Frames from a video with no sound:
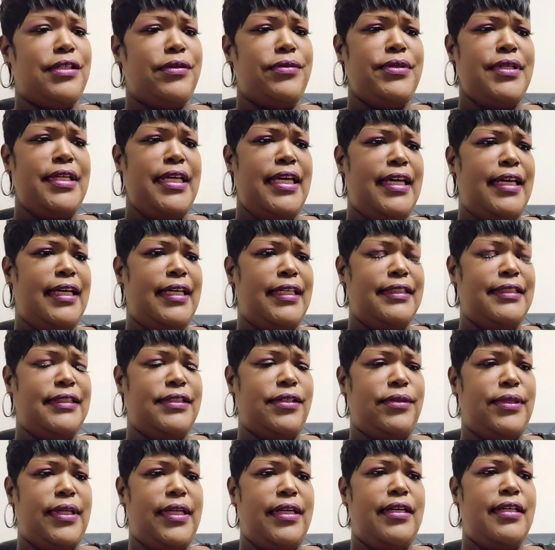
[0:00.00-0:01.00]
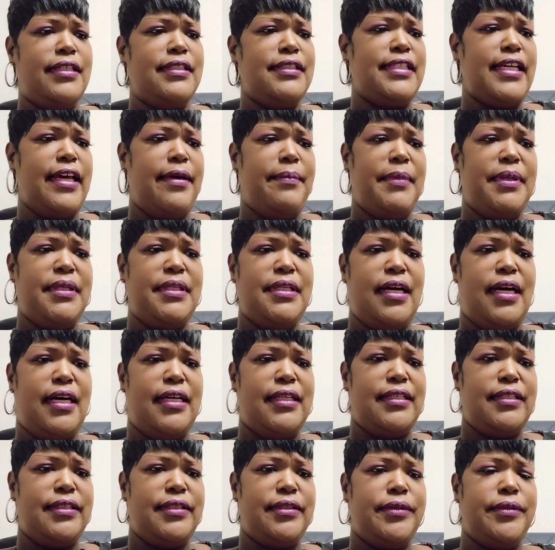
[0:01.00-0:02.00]
yeah. So they contact my
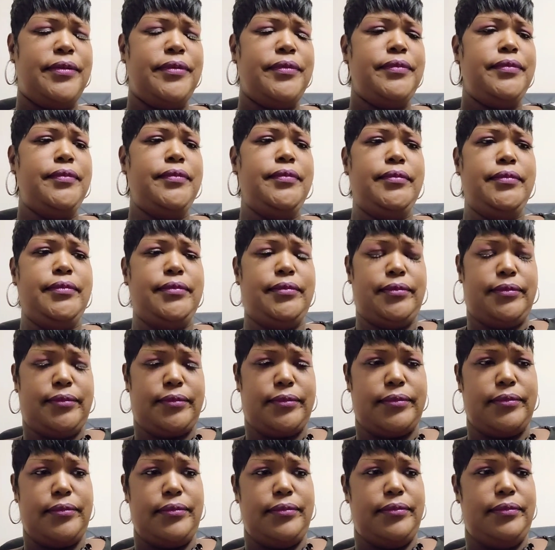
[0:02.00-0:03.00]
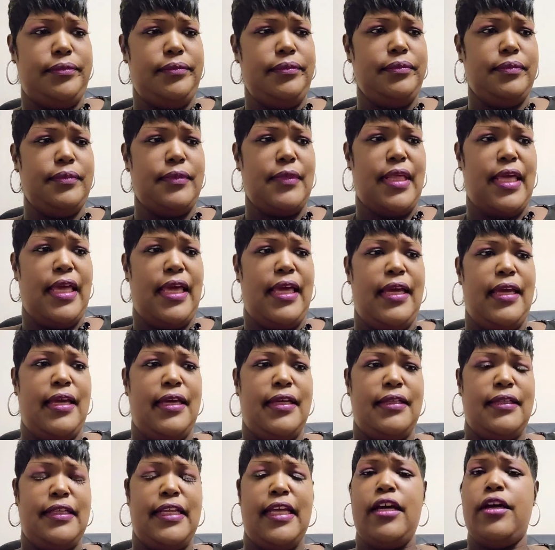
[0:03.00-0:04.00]
doctor.
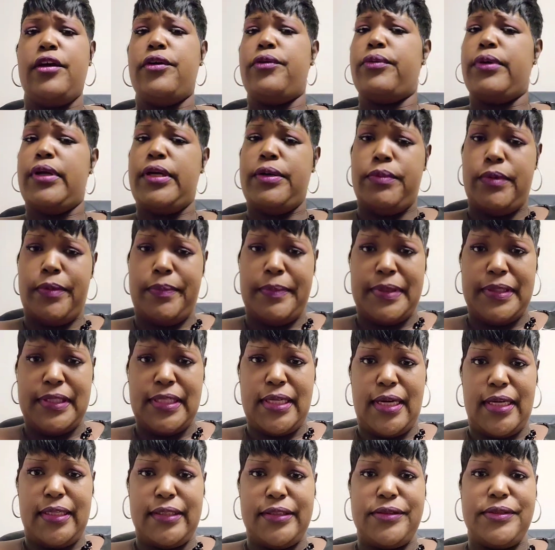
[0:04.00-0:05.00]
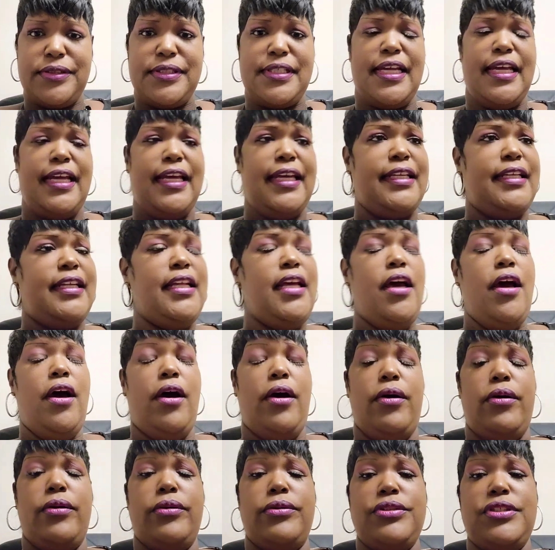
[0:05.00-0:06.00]
And they agreed with my doctor saying,
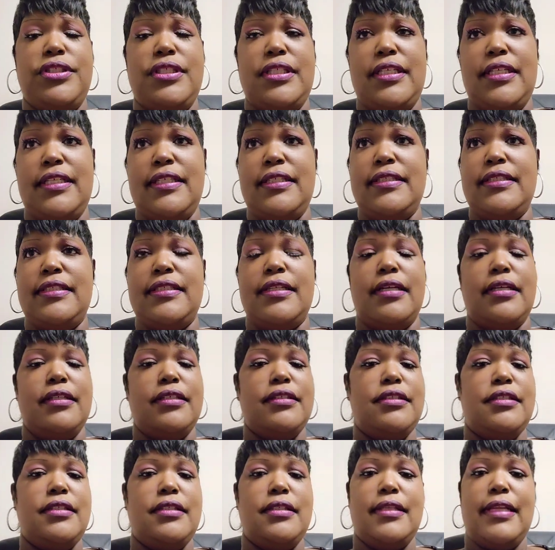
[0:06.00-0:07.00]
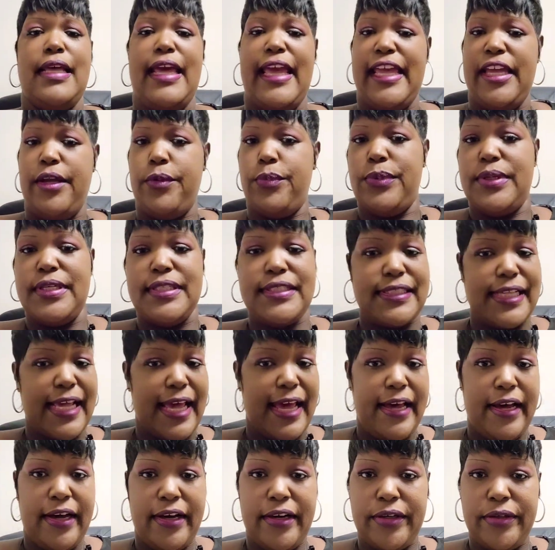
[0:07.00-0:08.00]
oh, she's 8 weeks
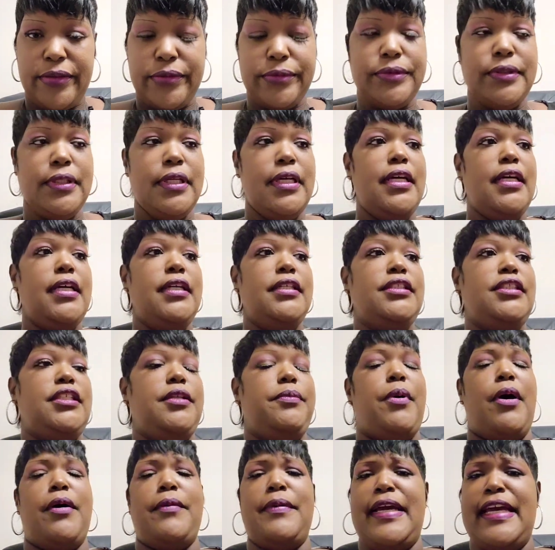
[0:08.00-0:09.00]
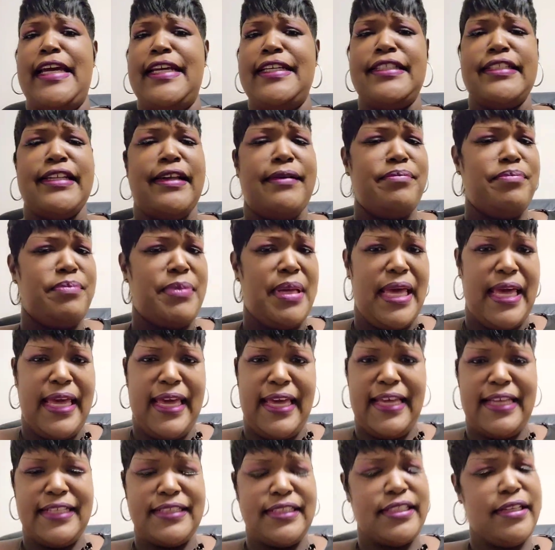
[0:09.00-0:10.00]
out. She probably ate something
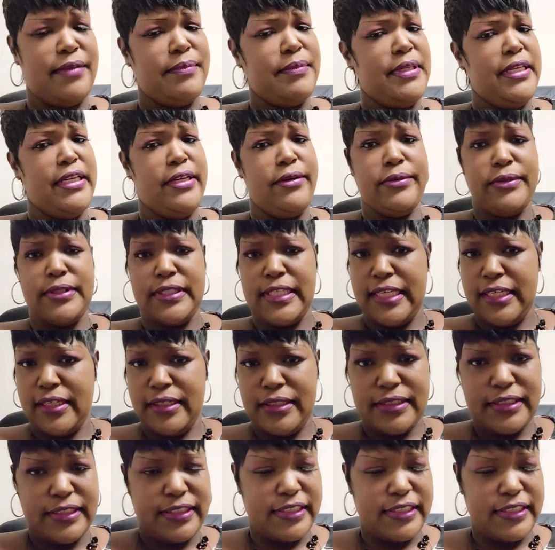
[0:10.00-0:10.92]
bad, something irritated her